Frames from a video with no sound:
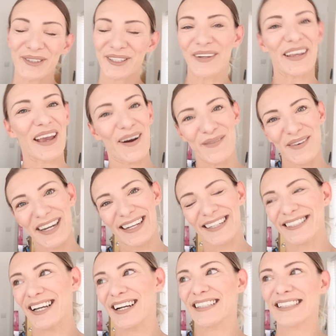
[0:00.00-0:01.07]
So yeah, I'm really
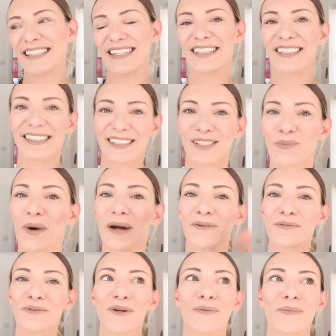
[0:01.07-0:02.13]
excited because it's the
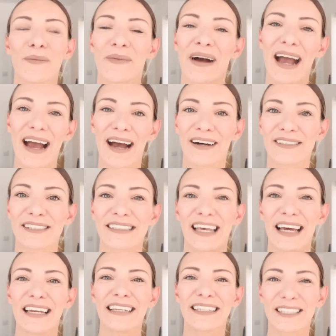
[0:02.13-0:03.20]
one room in my house
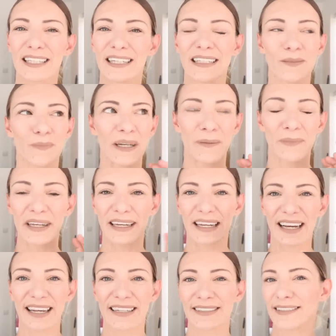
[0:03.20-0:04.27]
that literally has been a bit
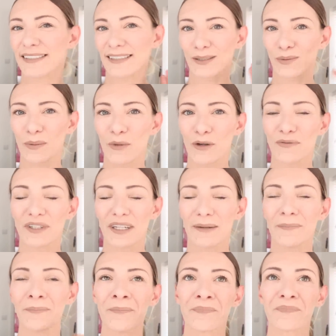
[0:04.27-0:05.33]
neglected since we moved
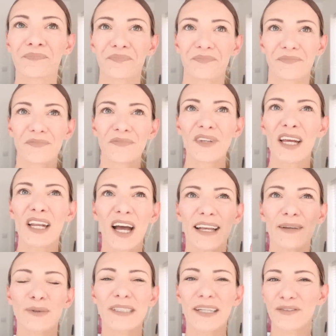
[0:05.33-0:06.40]
in. Like,
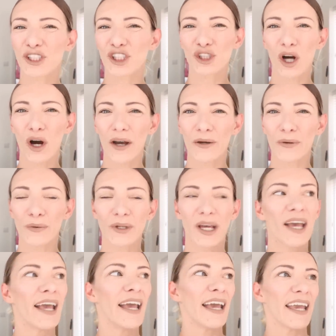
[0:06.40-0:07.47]
it was never styled.
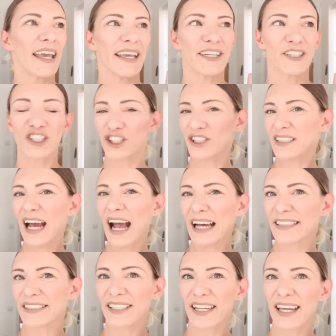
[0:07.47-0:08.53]
It just
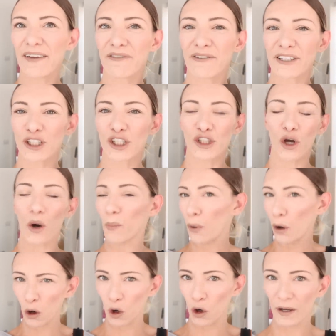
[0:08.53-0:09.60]
had, everything just got
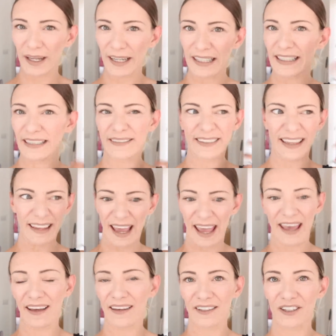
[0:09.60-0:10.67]
put in
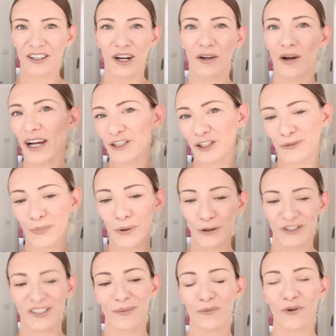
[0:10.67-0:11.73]
there, you know, like just
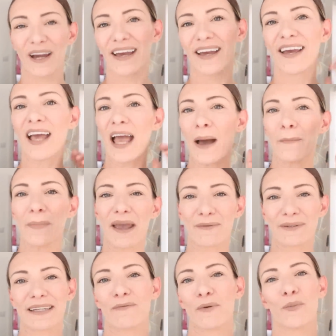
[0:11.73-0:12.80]
put somewhere, but it
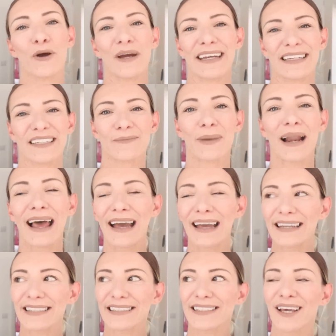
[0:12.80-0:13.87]
was never put in its
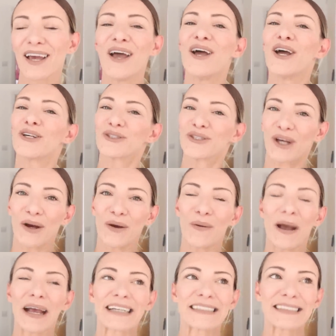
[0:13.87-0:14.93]
place.
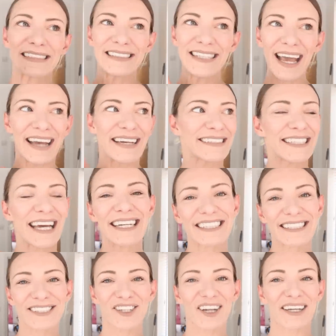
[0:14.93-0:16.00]
So yeah, tad
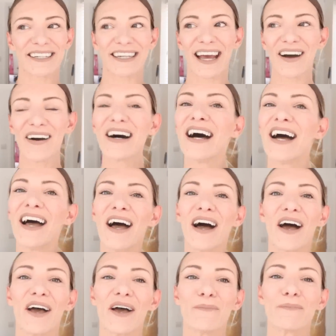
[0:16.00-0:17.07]
excited now.
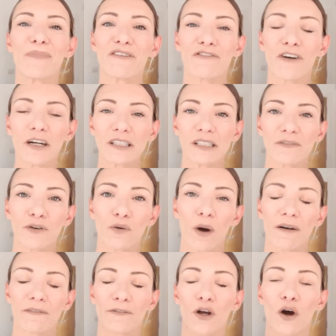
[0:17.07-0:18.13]
But first of
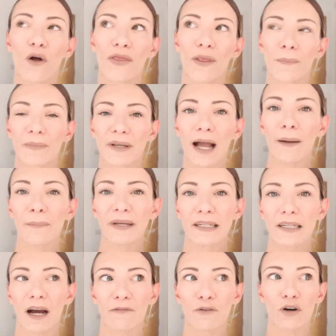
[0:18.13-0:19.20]
all, I've got them
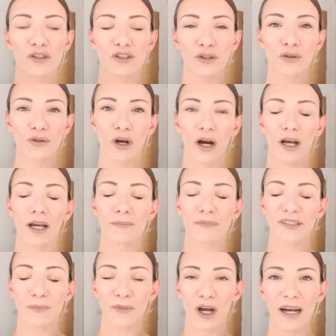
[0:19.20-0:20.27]
coming. I've got
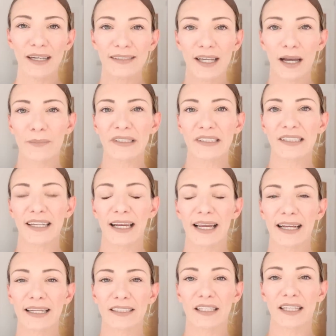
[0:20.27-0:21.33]
some guys coming to
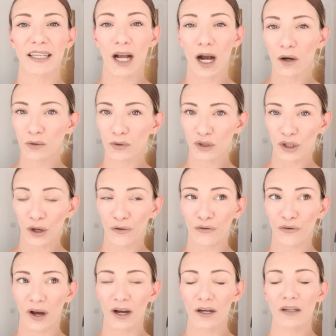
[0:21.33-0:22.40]
collect the old
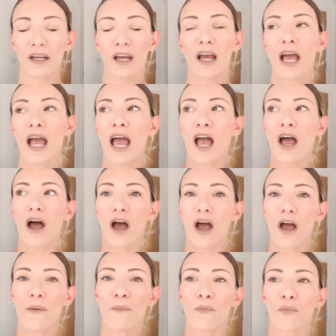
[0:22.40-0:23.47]
sofa.
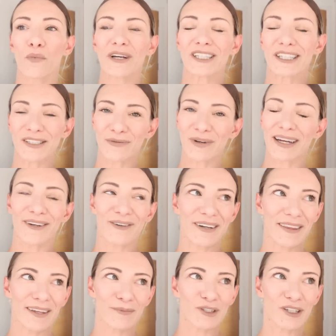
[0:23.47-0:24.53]
Which is really
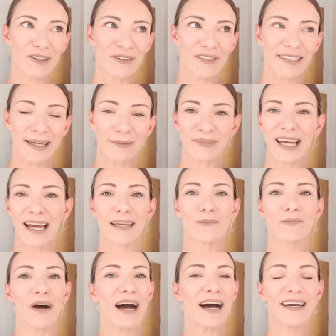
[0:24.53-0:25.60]
annoying that I'm doing it on the same day,
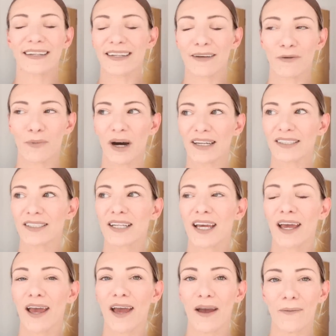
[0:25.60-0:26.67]
but never mind.
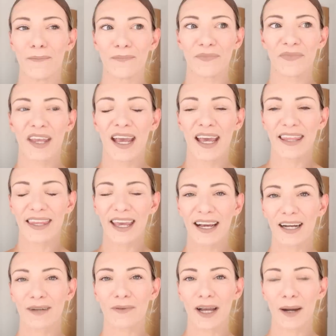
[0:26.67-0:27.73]
They're
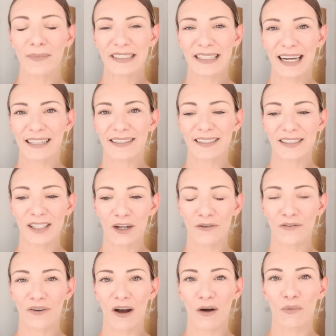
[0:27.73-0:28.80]
coming to collect the
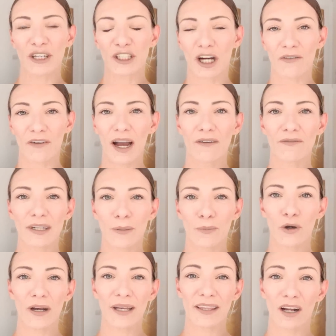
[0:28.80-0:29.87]
sofa, which I've currently
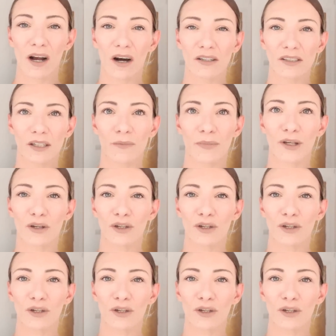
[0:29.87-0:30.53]
put in the garden.